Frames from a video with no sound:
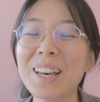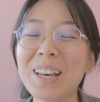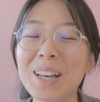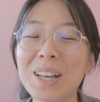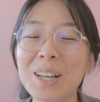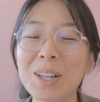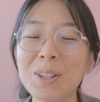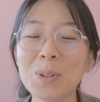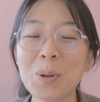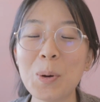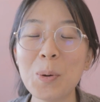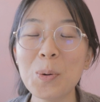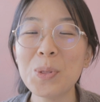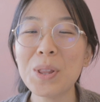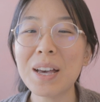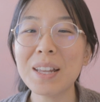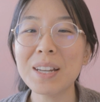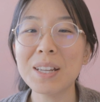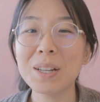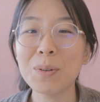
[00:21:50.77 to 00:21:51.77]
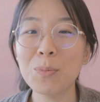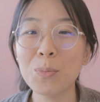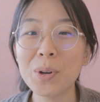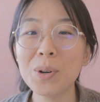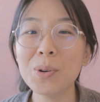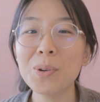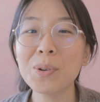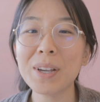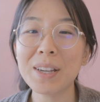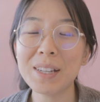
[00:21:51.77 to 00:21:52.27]
uh, know that it
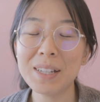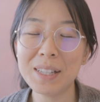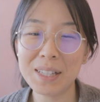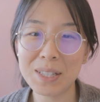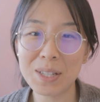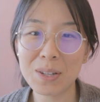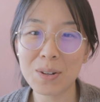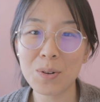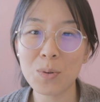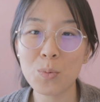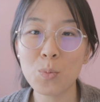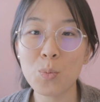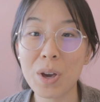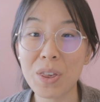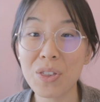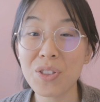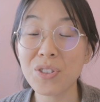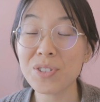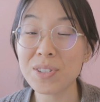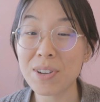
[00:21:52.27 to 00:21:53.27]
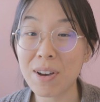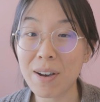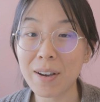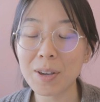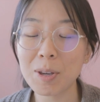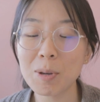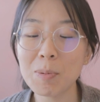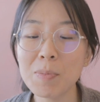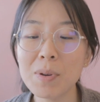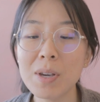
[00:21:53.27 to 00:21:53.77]
will get easier with
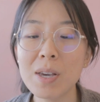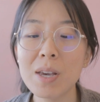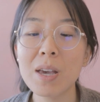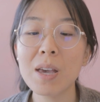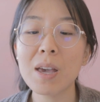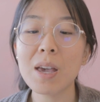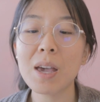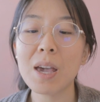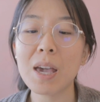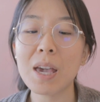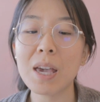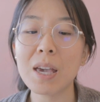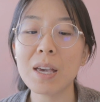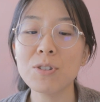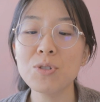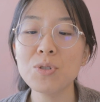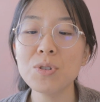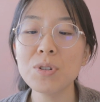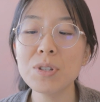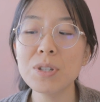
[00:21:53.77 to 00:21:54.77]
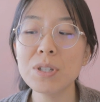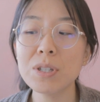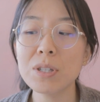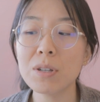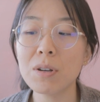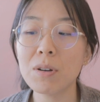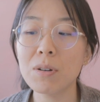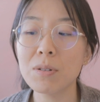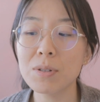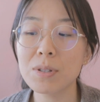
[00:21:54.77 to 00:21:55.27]
time. And just
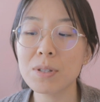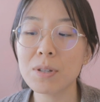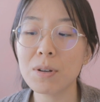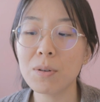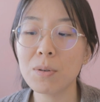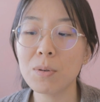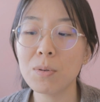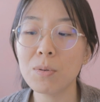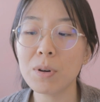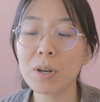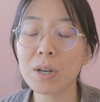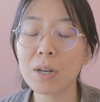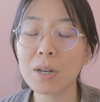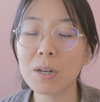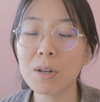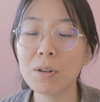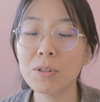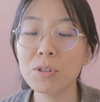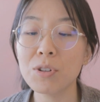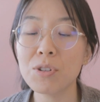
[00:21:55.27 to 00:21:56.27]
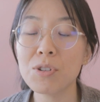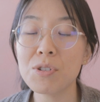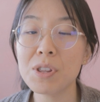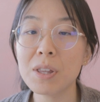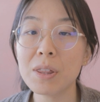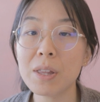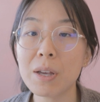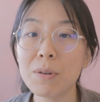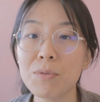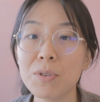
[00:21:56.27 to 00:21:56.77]
also, uh, another
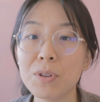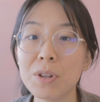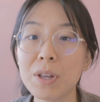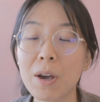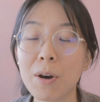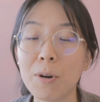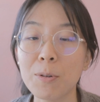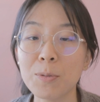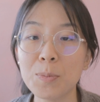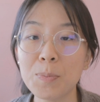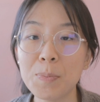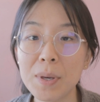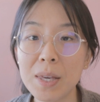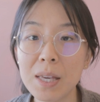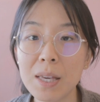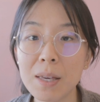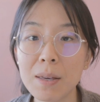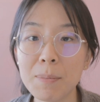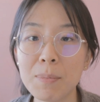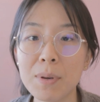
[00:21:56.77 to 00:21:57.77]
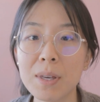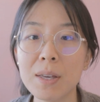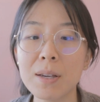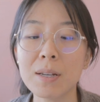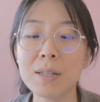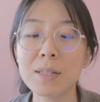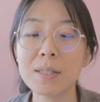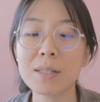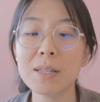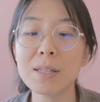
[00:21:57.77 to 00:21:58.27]
thing that really helped me be
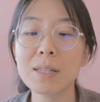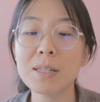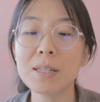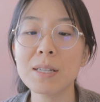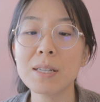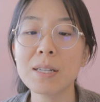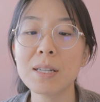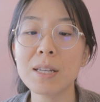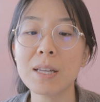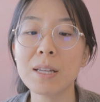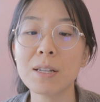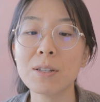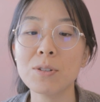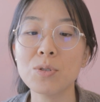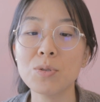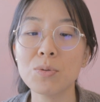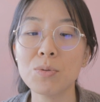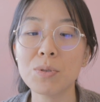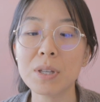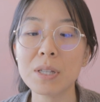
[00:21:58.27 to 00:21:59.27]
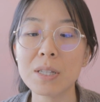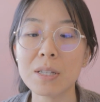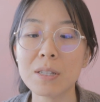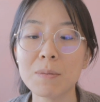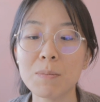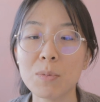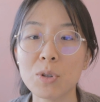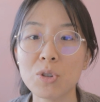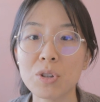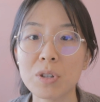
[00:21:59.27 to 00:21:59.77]
consistent and do this
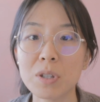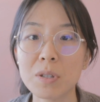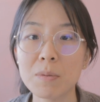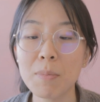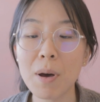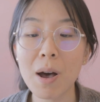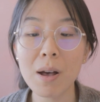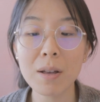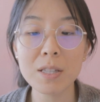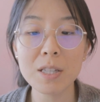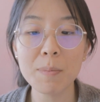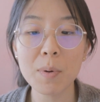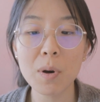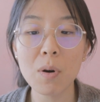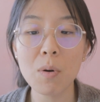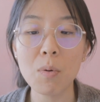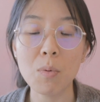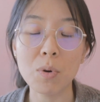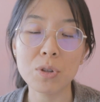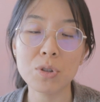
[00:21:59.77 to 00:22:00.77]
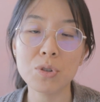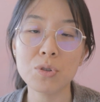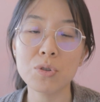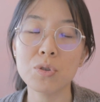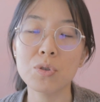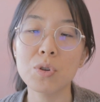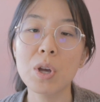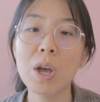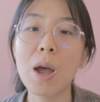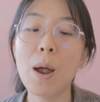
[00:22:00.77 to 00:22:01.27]
as much as possible was
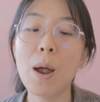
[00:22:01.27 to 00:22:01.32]
to